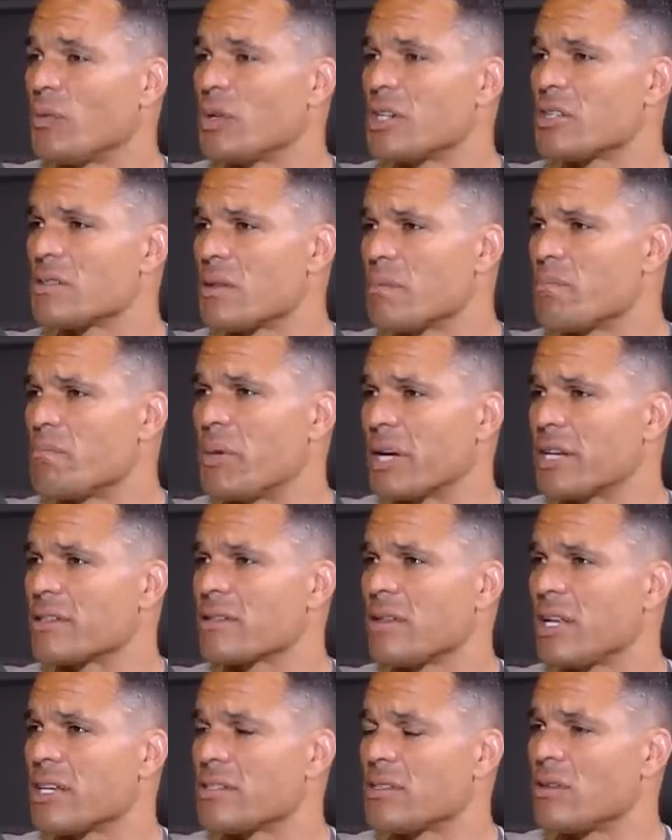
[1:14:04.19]
What is the
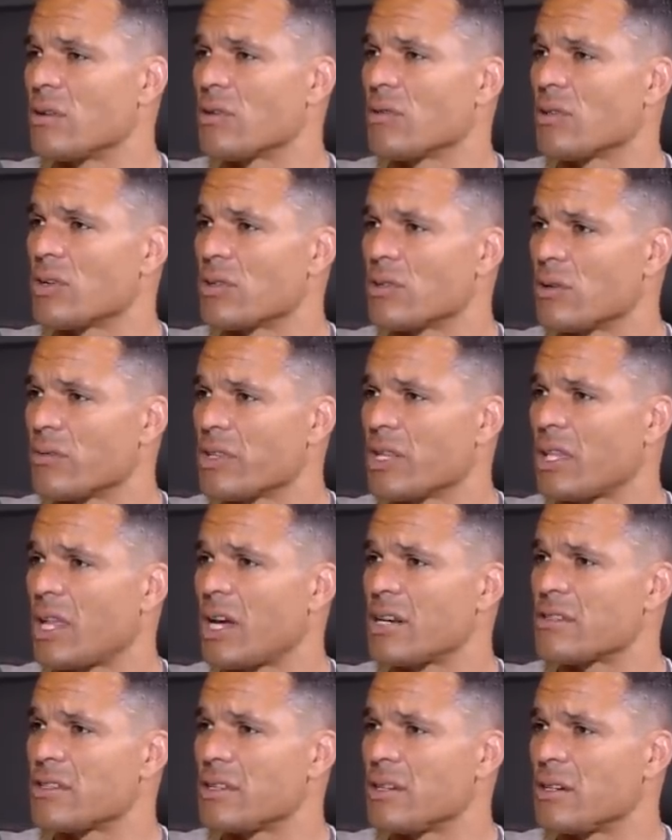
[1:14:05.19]
biggest lesson you learned over the
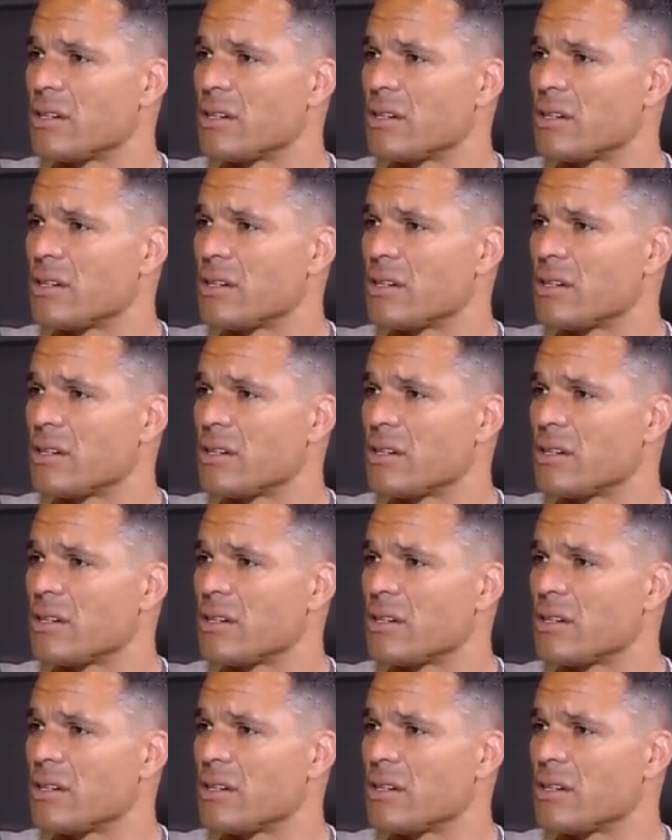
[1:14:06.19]
last